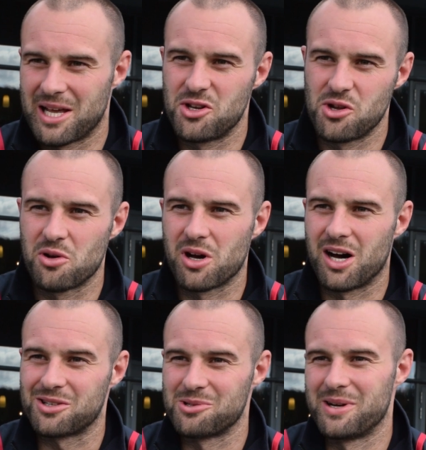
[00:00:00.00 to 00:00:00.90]
Played
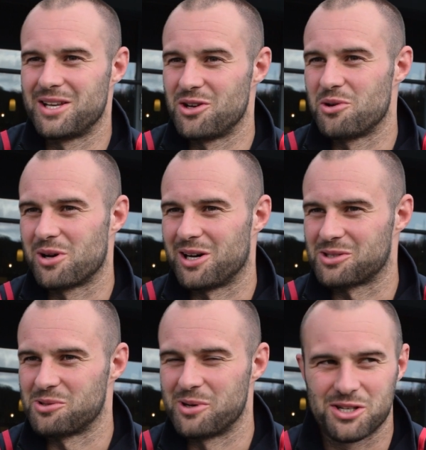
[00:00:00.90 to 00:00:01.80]
Newcastle in
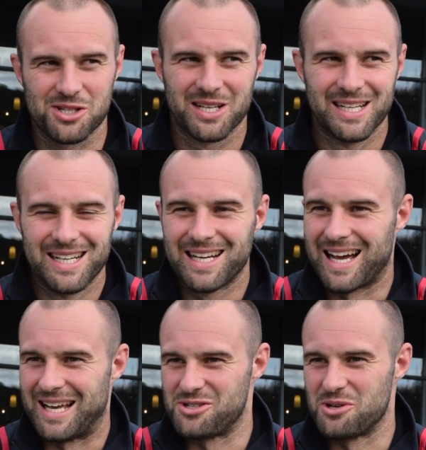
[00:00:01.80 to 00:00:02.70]
Newcastle, which,
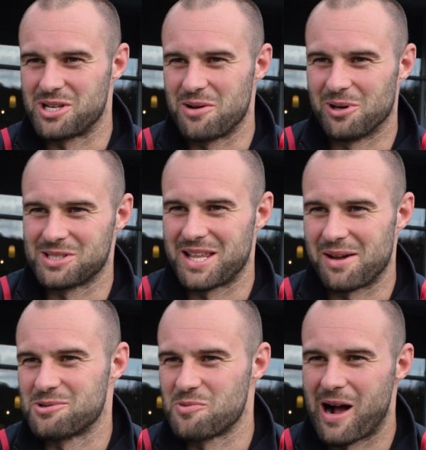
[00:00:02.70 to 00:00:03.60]
as usually was, I
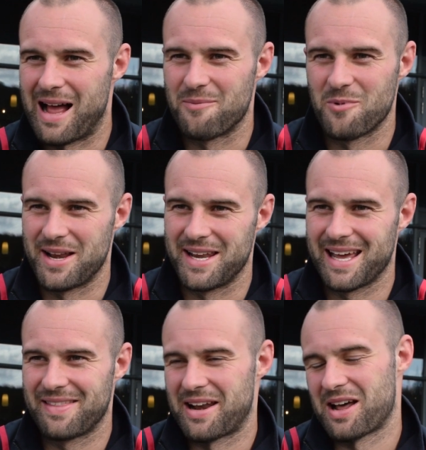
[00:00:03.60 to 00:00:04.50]
think it was wet and
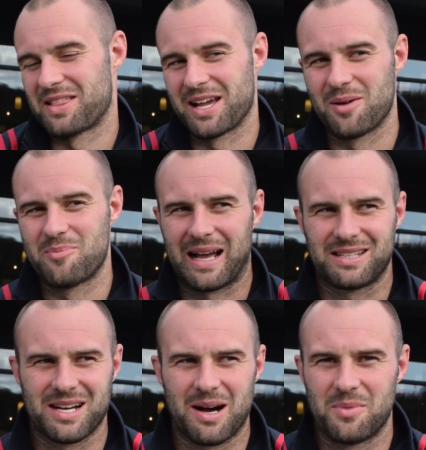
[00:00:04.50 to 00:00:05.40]
windy, and then I think I
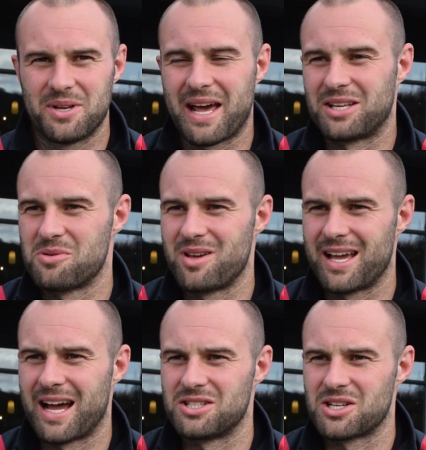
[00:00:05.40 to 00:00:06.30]
backed it up the next week
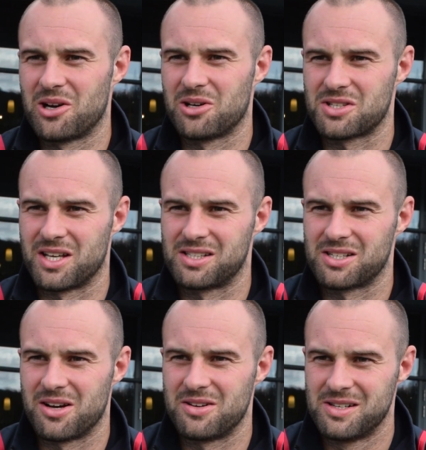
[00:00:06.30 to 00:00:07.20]
against Gloucester,
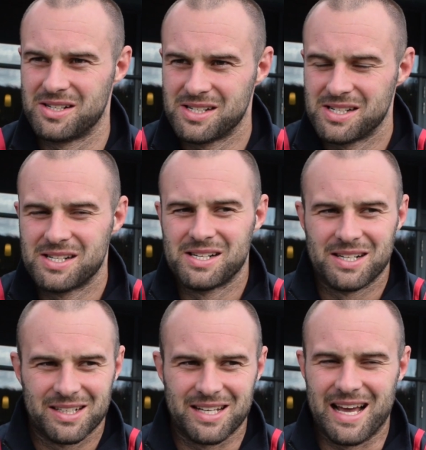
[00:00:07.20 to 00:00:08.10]
so...
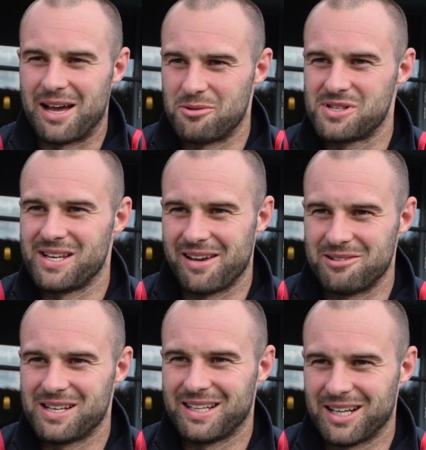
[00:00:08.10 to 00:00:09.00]
Yeah, it was
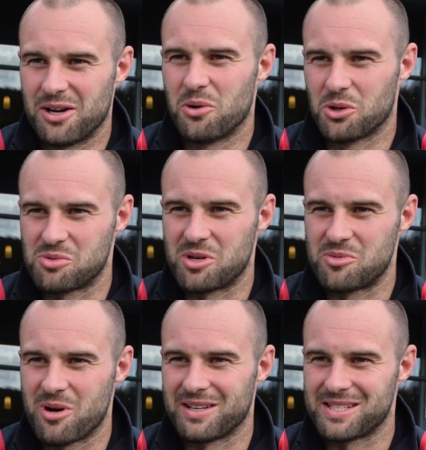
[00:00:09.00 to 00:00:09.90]
an awesome
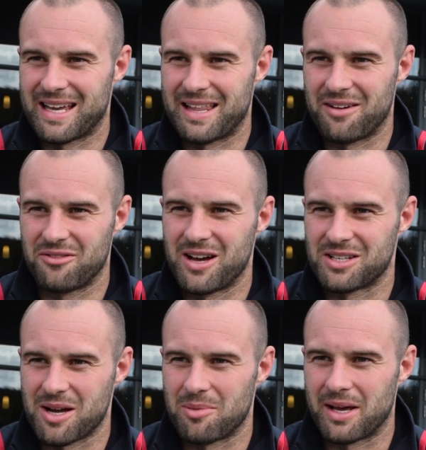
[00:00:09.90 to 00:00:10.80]
experience to get that
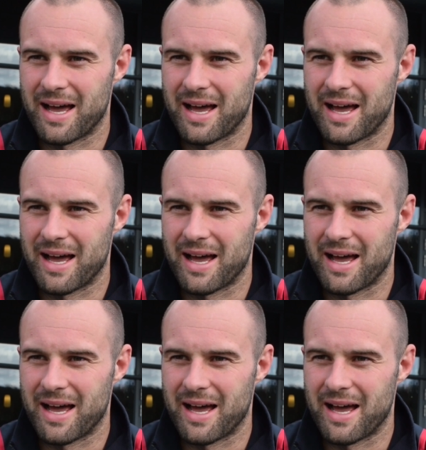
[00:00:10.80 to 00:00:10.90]
first couple of